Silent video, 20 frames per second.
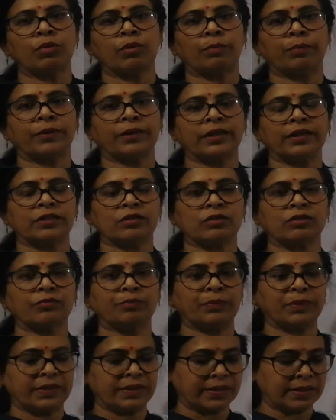properties
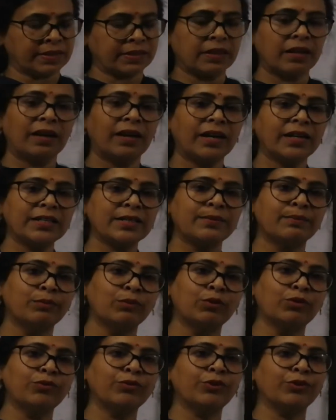of bases. Now let's
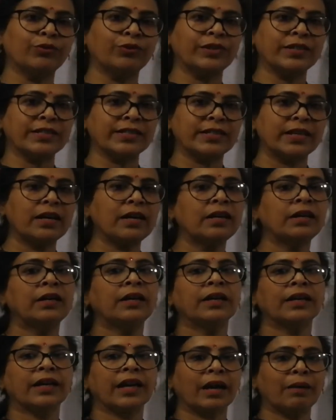move towards the
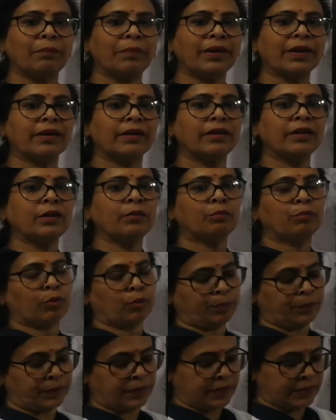chemical
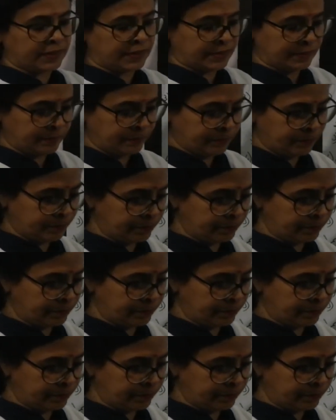properties.